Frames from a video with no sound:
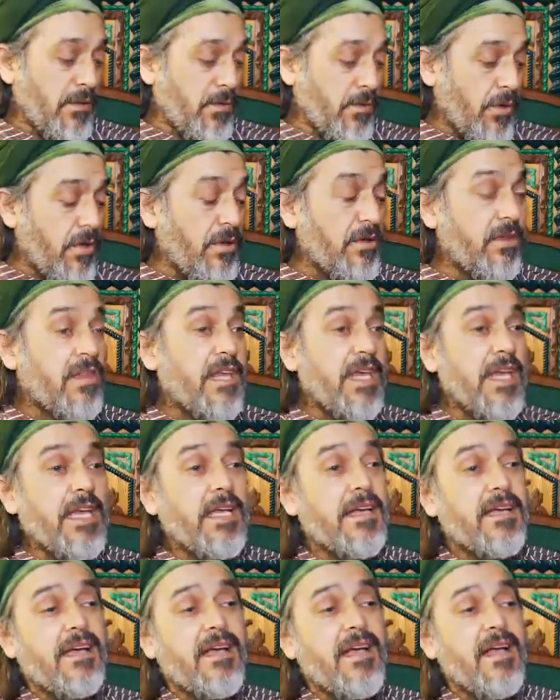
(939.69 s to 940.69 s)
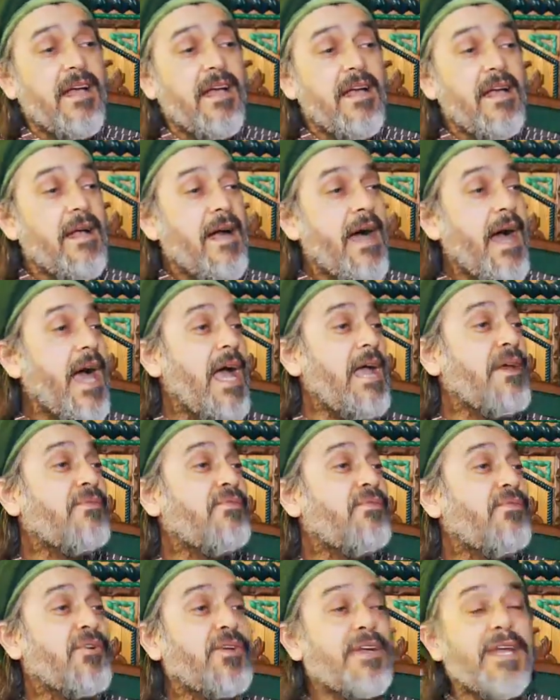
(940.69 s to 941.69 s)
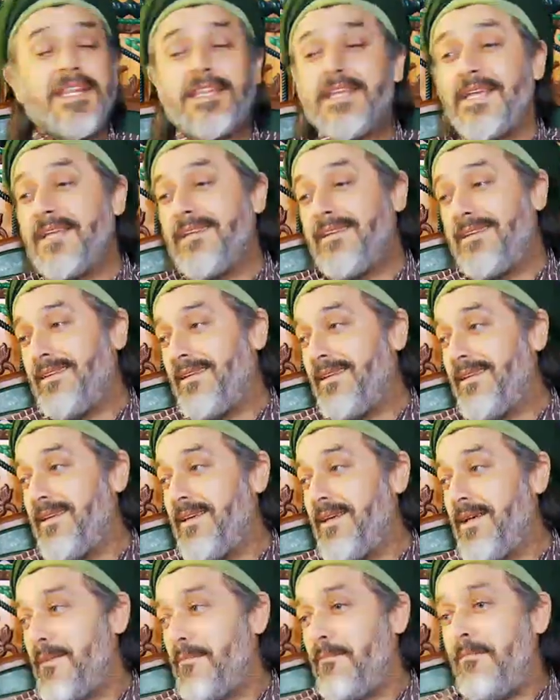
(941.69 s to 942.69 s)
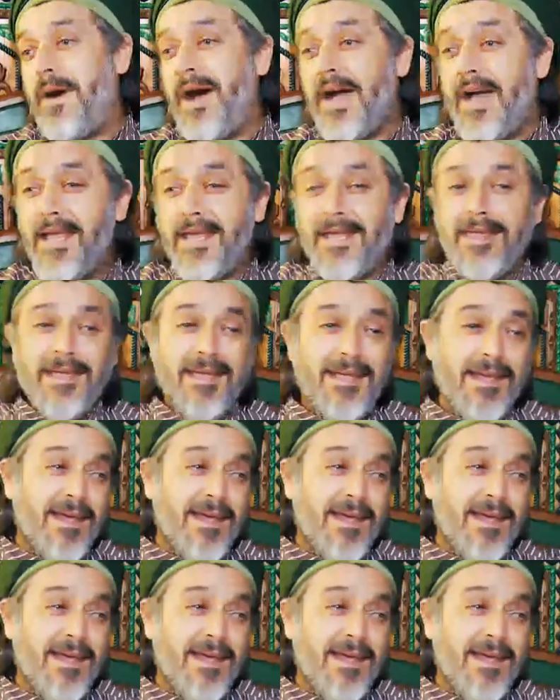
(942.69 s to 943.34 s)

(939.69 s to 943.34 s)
don't think I'm forgetting my